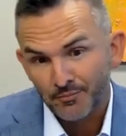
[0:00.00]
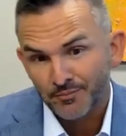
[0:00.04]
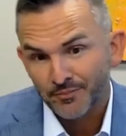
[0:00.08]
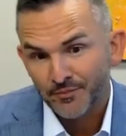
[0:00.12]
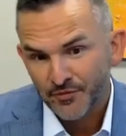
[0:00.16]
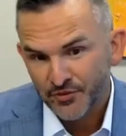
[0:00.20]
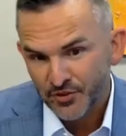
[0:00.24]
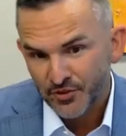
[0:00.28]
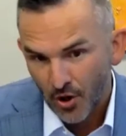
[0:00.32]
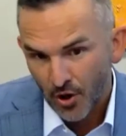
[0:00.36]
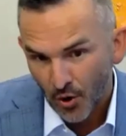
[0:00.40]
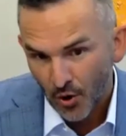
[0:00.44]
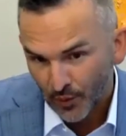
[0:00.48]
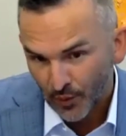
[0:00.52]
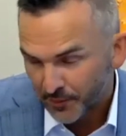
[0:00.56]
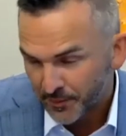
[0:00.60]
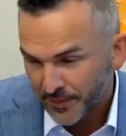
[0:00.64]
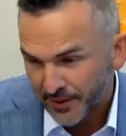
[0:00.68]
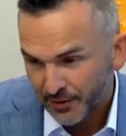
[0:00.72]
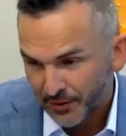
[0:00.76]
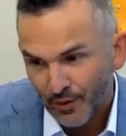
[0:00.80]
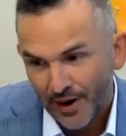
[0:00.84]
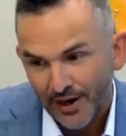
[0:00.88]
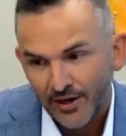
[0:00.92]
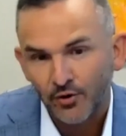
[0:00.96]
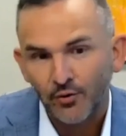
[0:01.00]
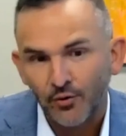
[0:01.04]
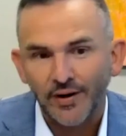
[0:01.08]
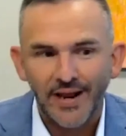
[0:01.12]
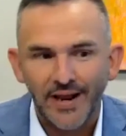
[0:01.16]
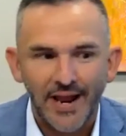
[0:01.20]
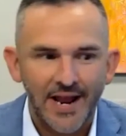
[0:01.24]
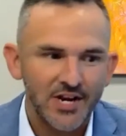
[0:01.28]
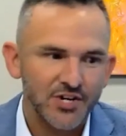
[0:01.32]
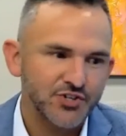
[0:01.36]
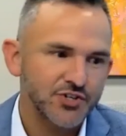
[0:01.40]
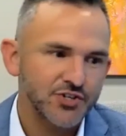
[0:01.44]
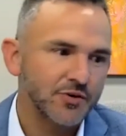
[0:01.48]
So it'd be
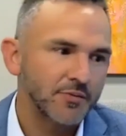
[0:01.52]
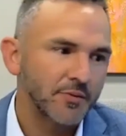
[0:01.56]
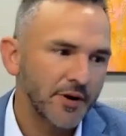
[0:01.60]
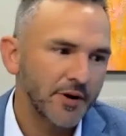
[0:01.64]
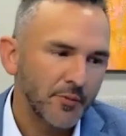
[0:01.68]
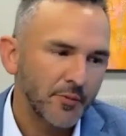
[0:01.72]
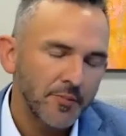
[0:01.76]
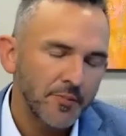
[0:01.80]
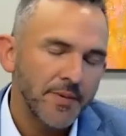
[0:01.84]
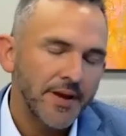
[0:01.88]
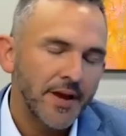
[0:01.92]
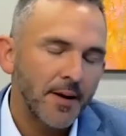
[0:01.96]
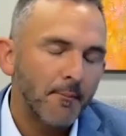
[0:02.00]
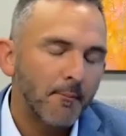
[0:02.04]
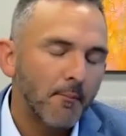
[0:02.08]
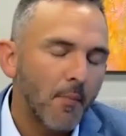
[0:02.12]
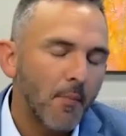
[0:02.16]
recreation. It would be a